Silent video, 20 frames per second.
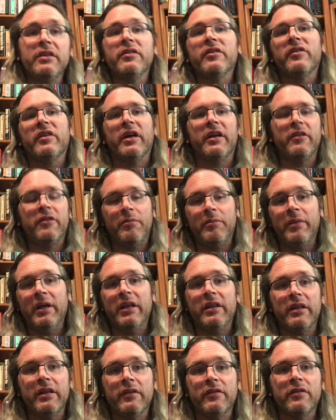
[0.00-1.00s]
designed to
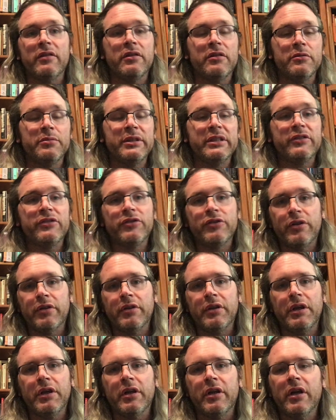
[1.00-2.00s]
make things a little bit
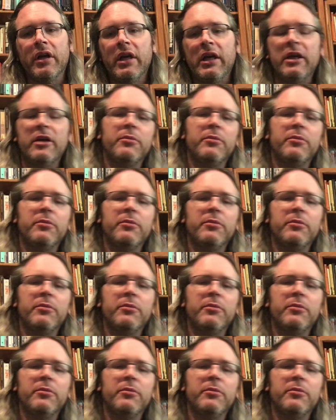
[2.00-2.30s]
sturdier,